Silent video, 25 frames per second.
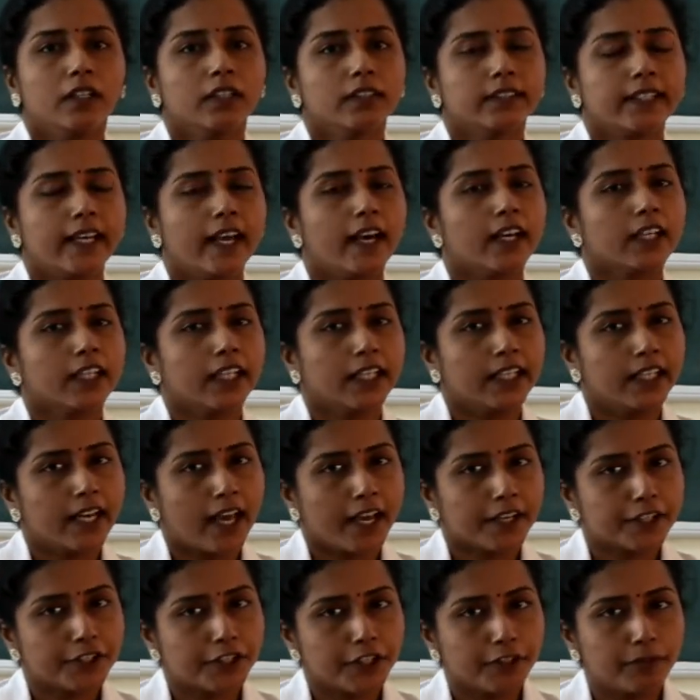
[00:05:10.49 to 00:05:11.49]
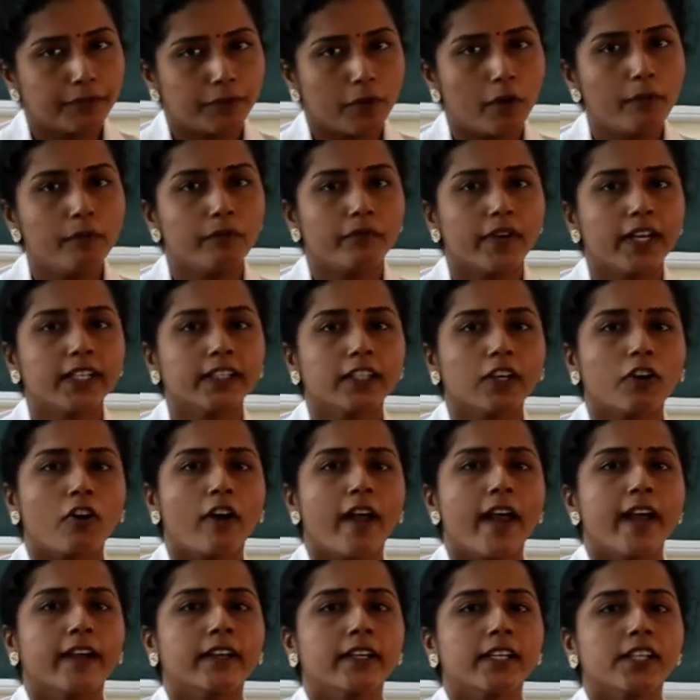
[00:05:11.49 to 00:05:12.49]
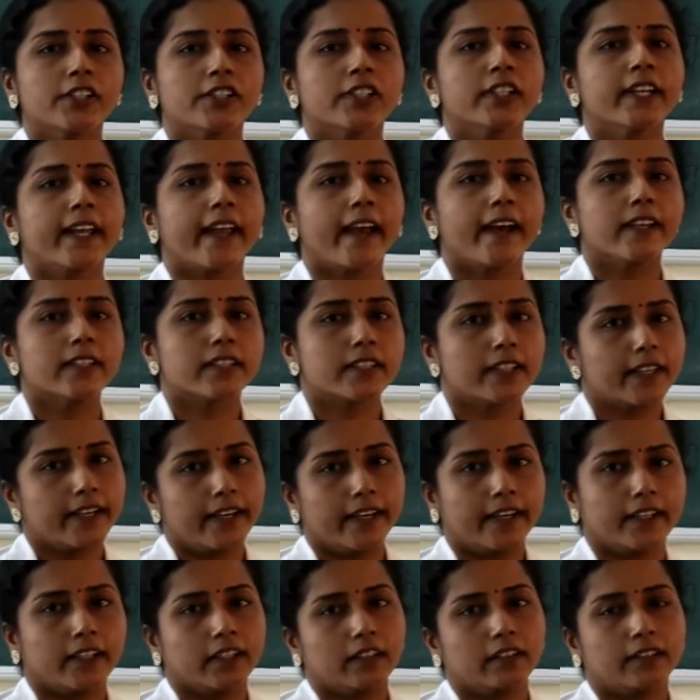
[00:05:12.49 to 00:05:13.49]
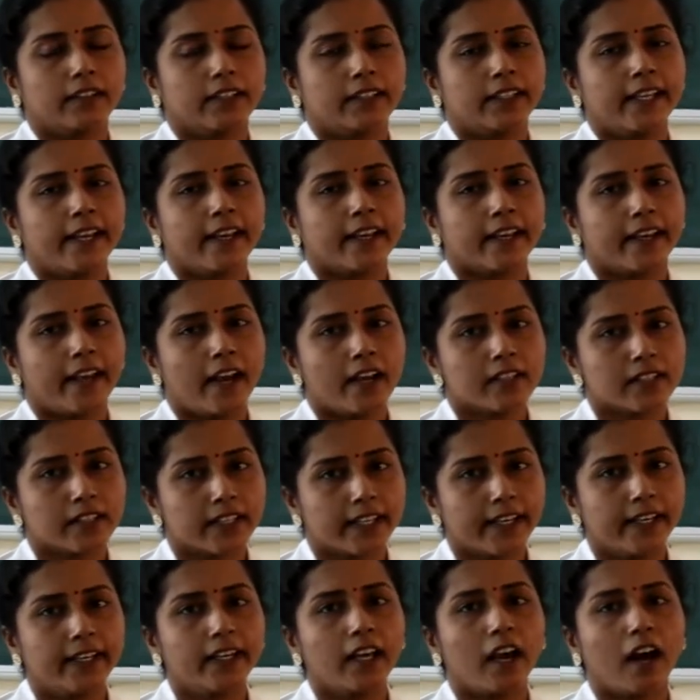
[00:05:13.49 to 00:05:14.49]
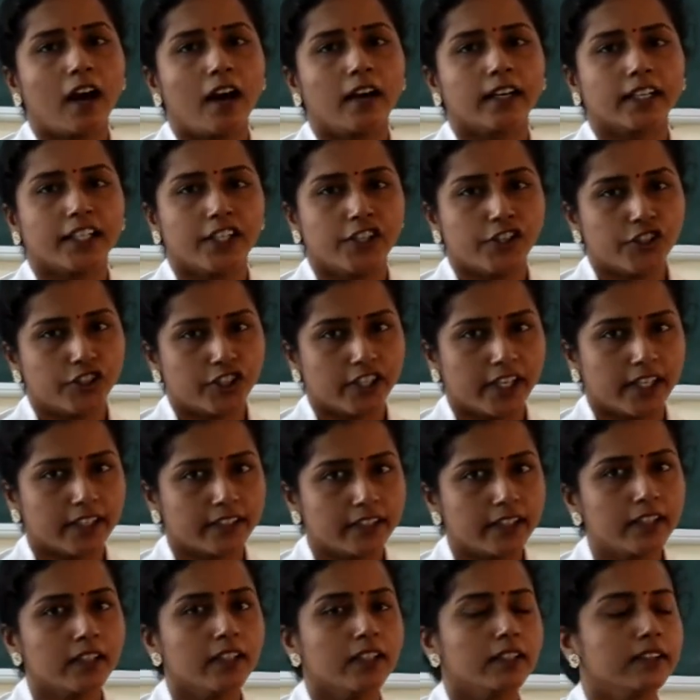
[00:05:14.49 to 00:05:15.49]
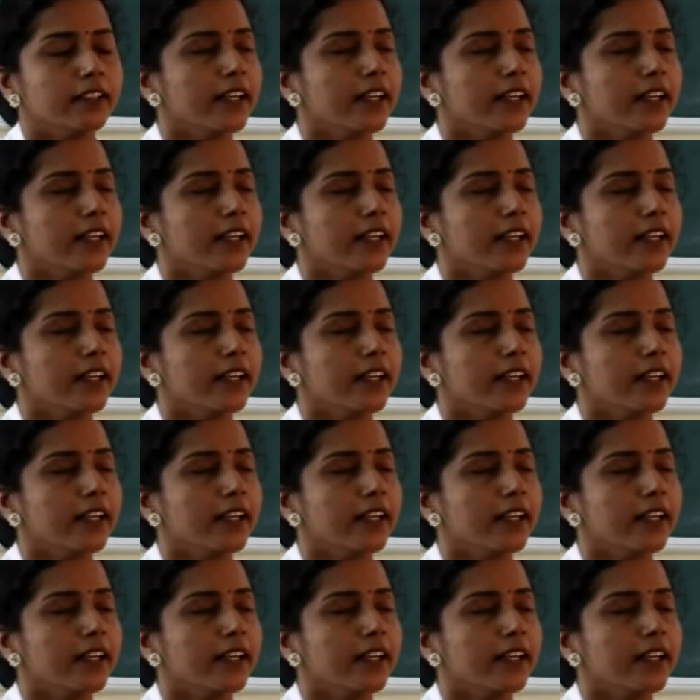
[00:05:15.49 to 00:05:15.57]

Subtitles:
They are inactive form. When the coagulation cascade are initiated,